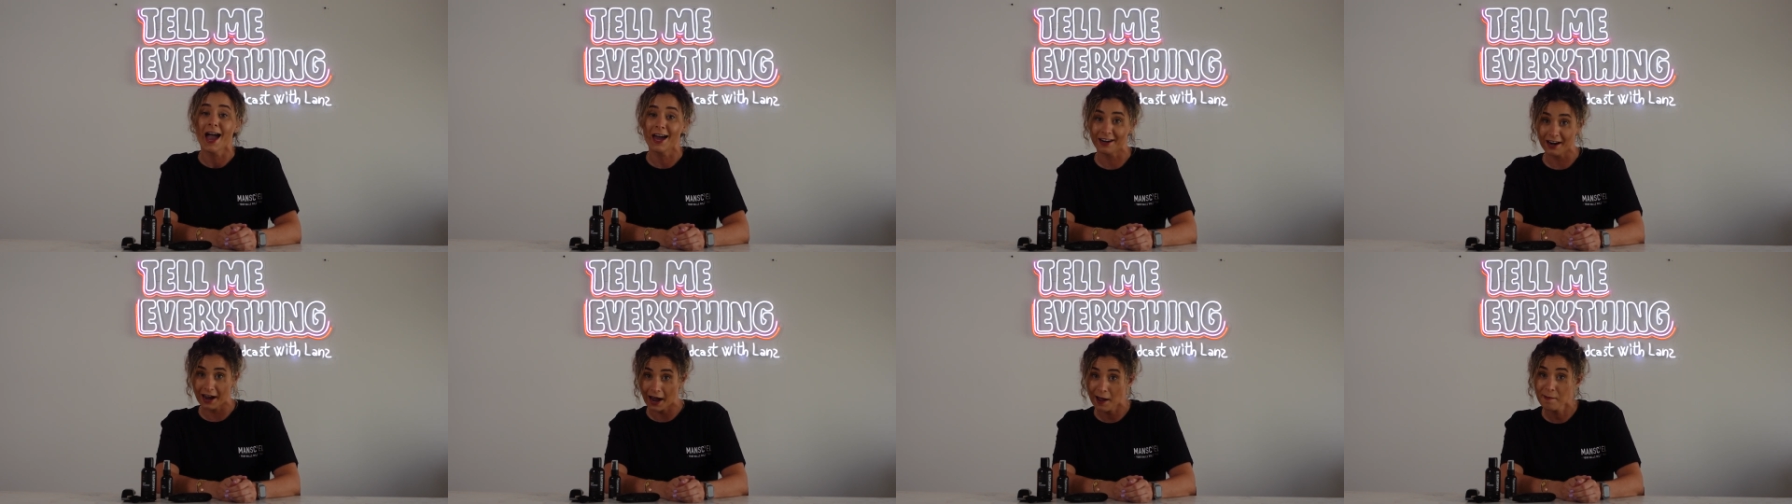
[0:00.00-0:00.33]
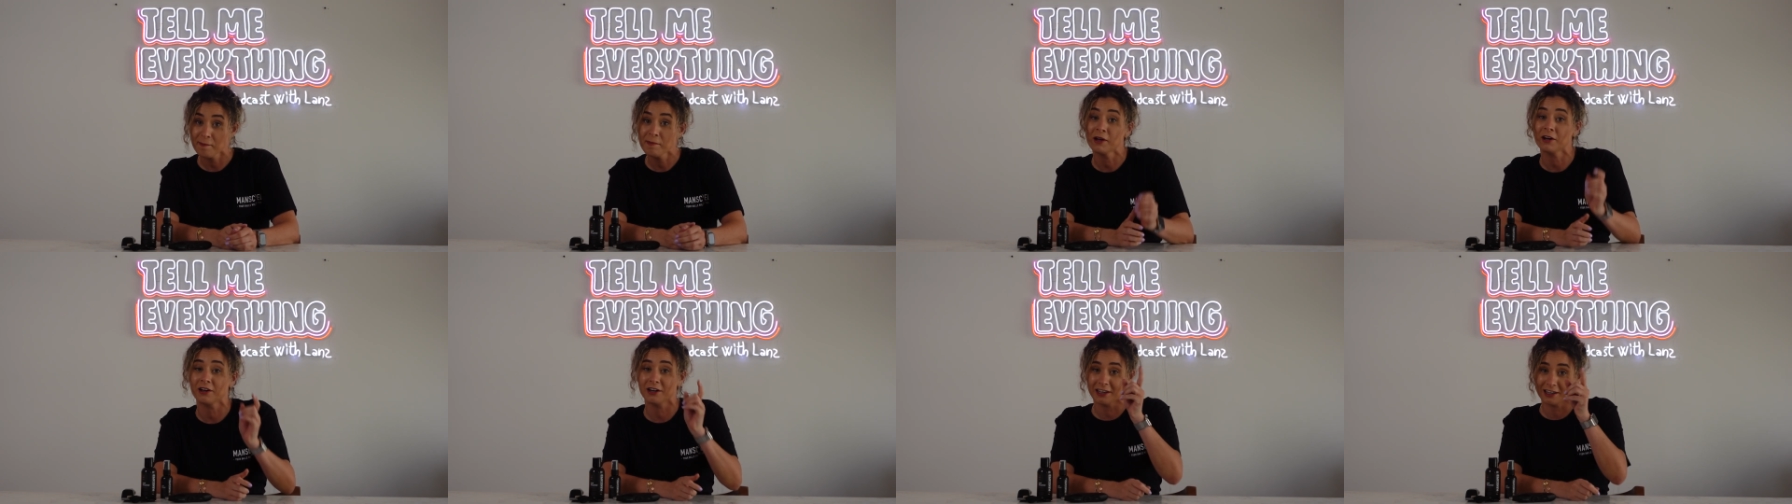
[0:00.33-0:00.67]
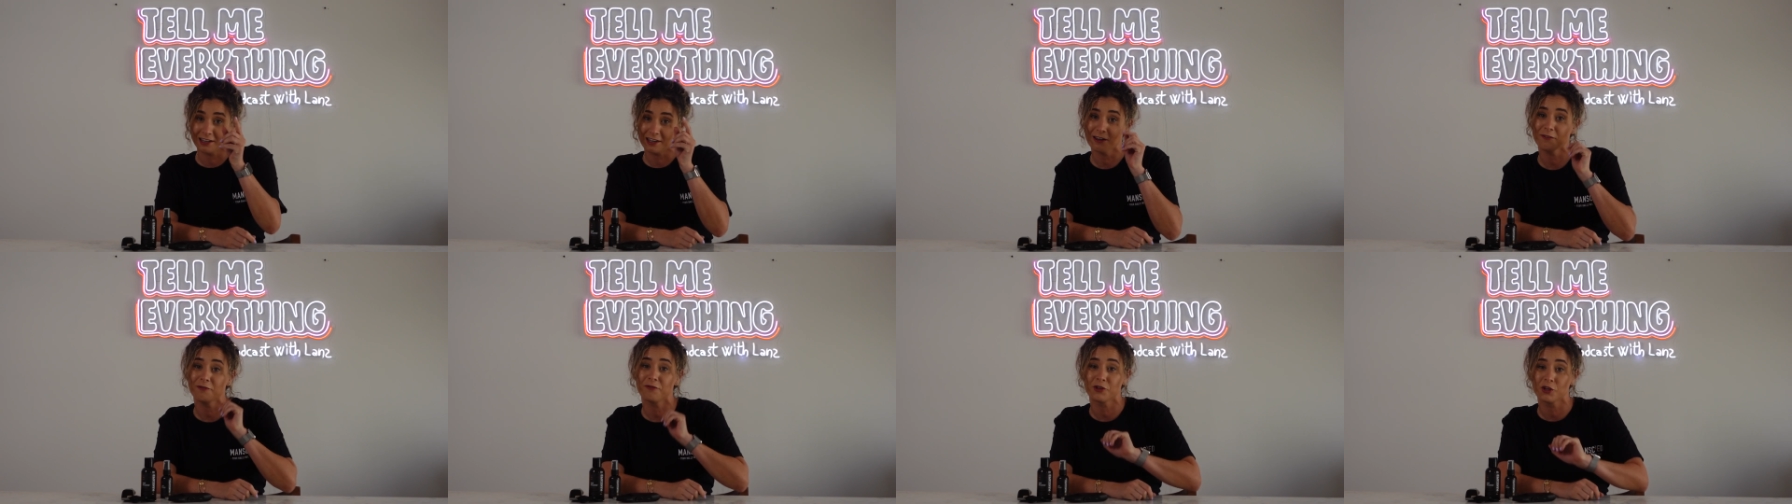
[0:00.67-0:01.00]
And I'm here
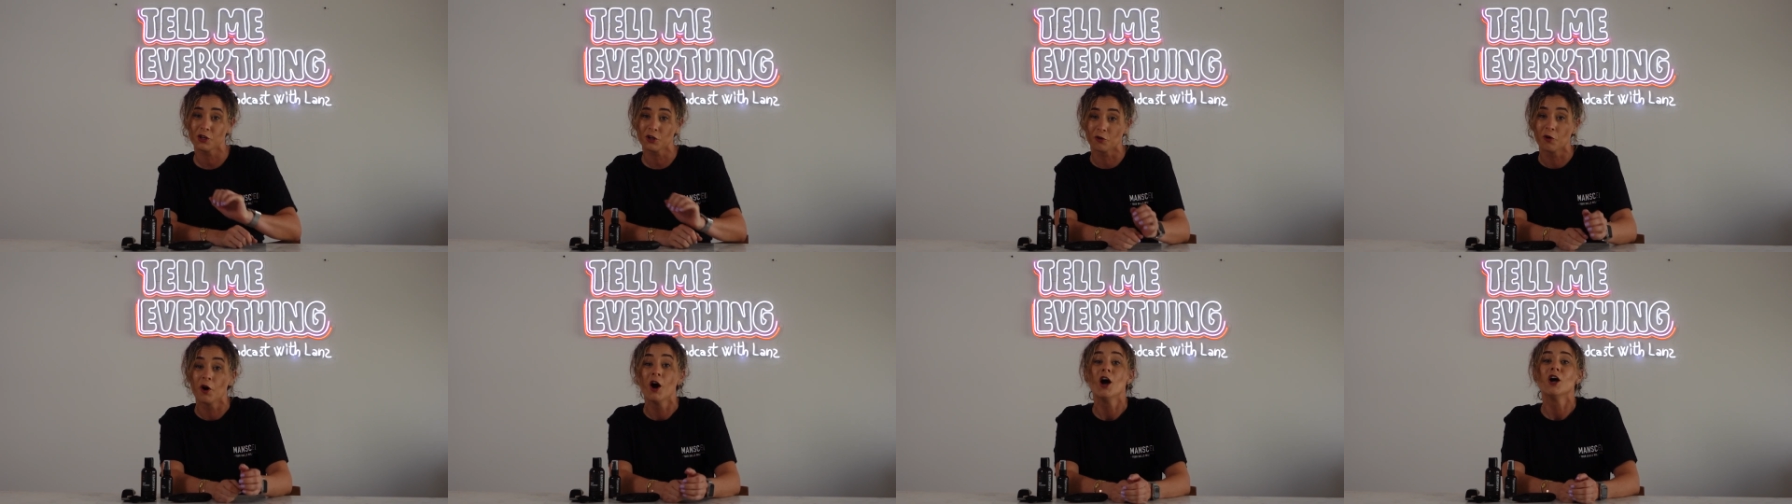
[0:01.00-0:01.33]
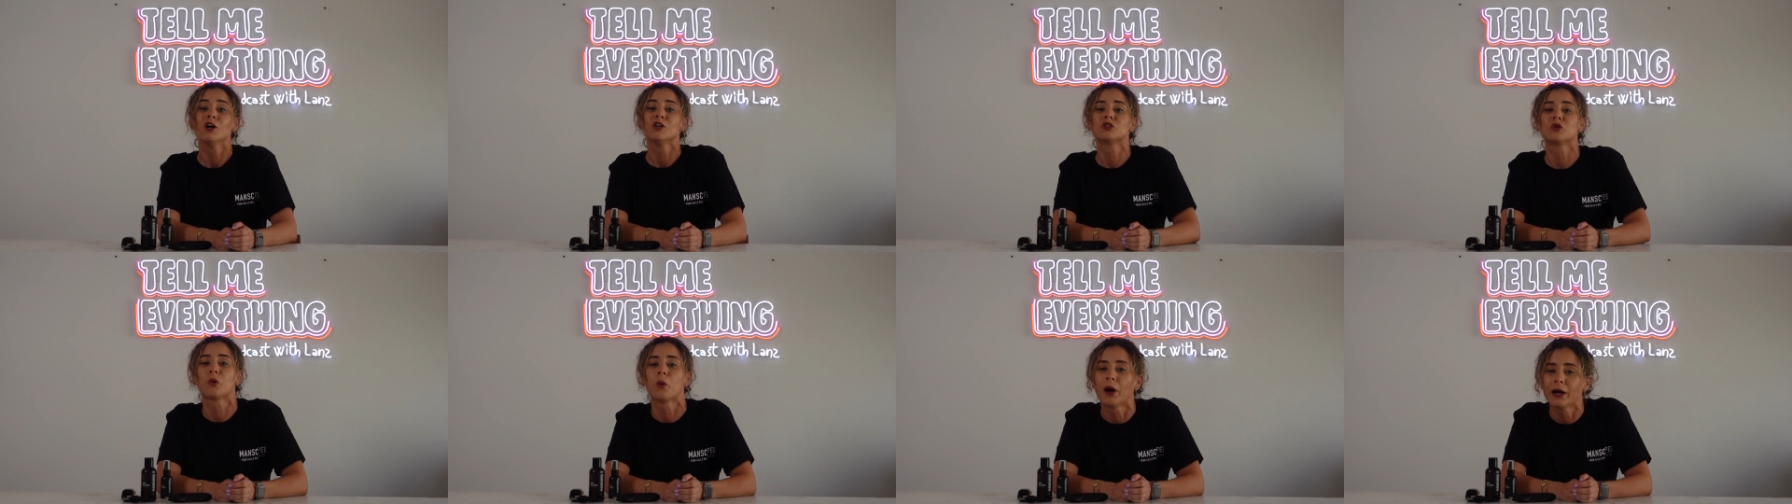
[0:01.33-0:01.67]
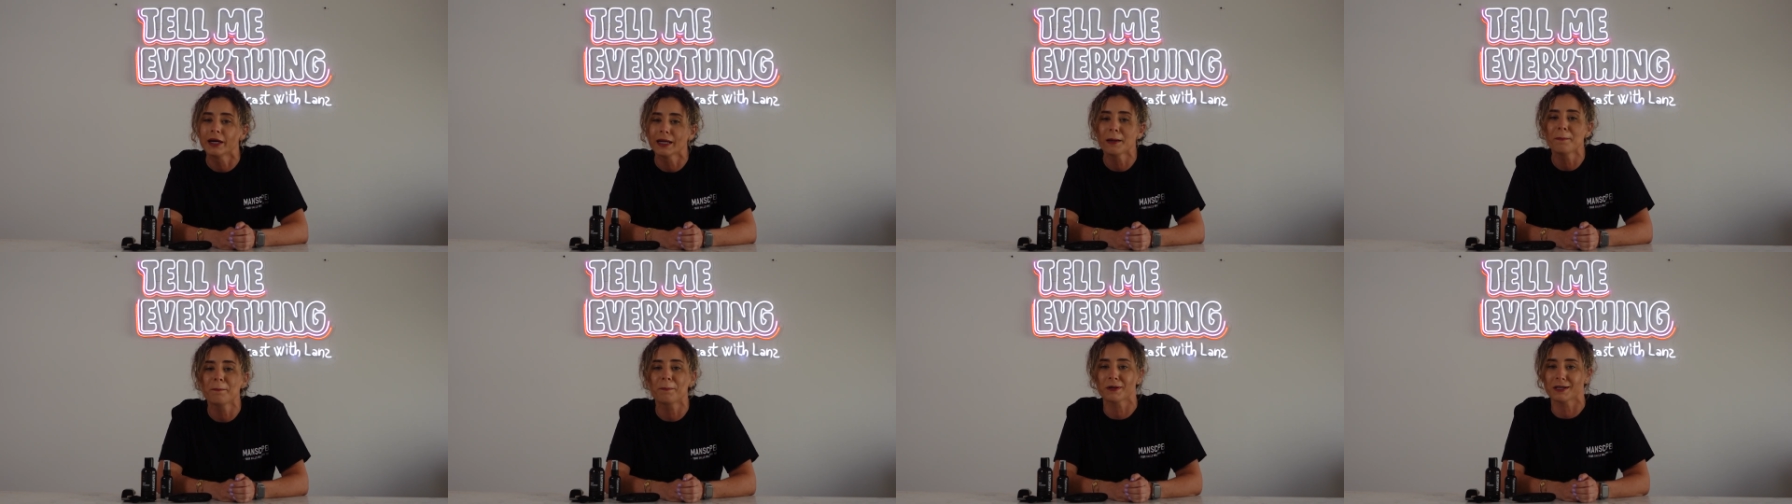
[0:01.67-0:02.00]
to give you
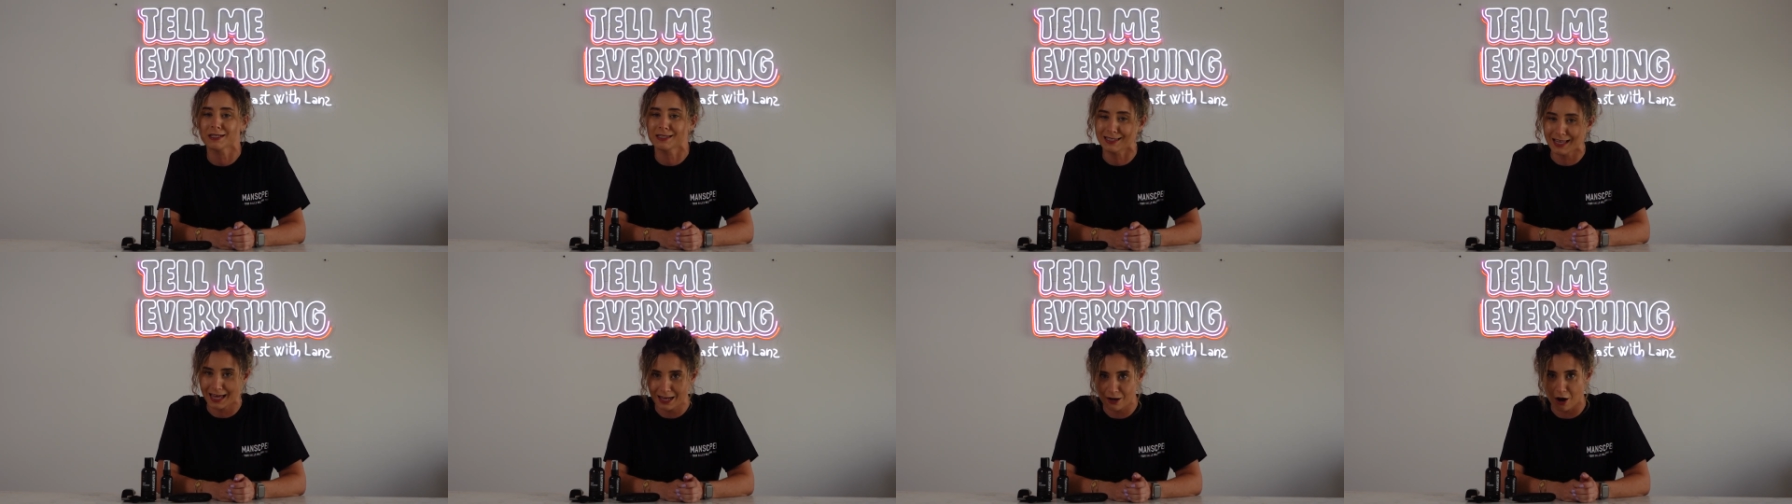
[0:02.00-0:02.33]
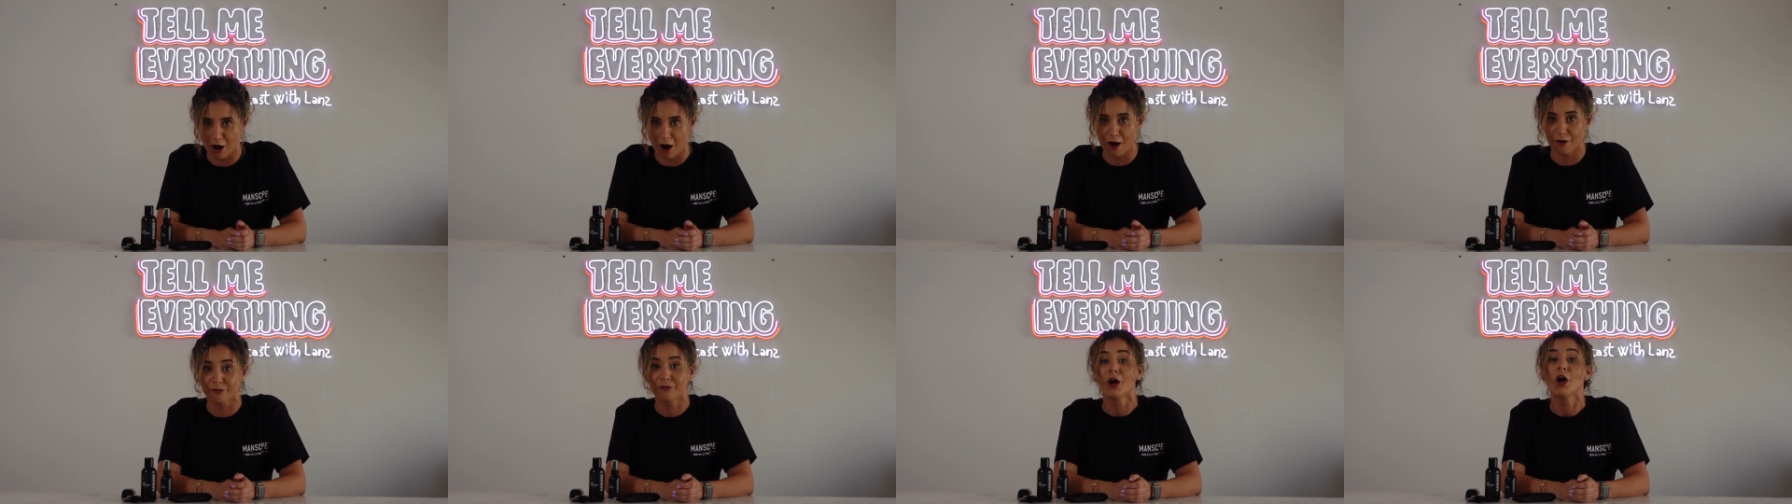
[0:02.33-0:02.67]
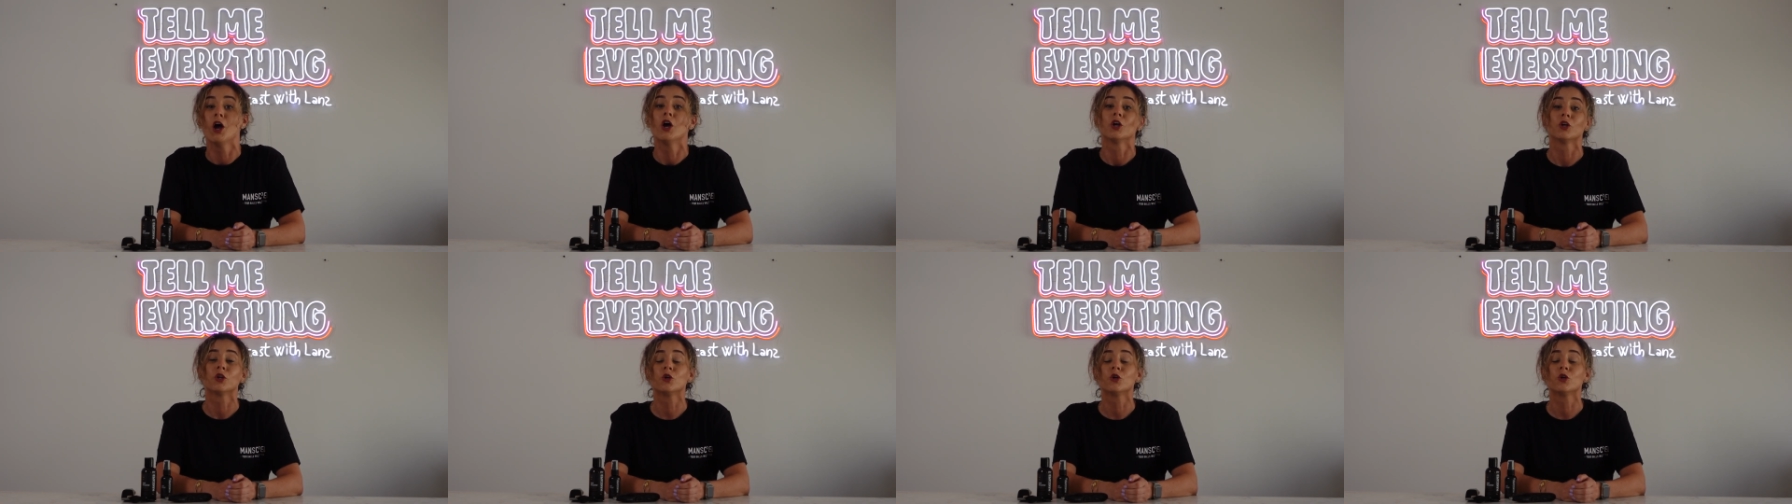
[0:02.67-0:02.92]
20% off.